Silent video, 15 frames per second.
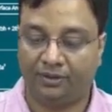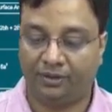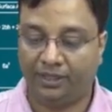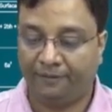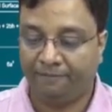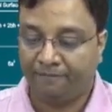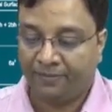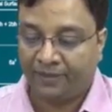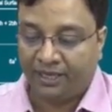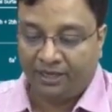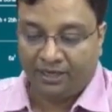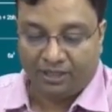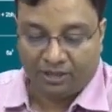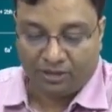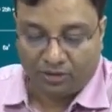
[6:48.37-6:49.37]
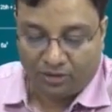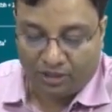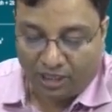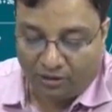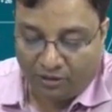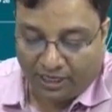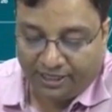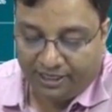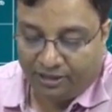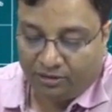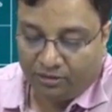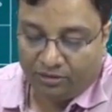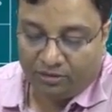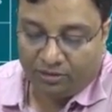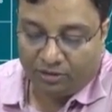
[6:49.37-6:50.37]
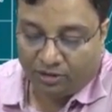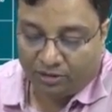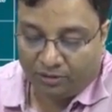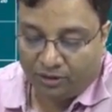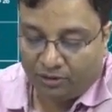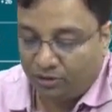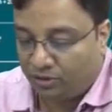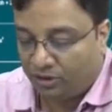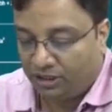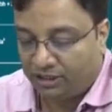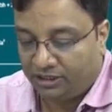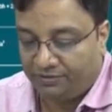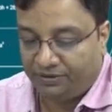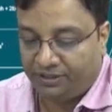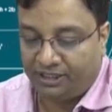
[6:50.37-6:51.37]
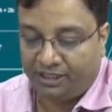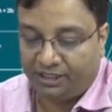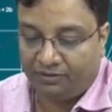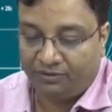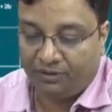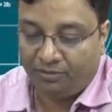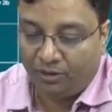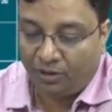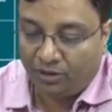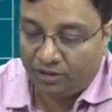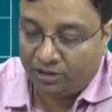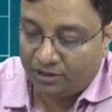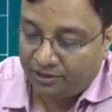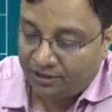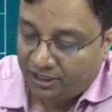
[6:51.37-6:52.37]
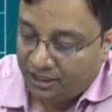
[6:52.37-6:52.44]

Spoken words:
Okay. So now I need to talk about total surface area of the block.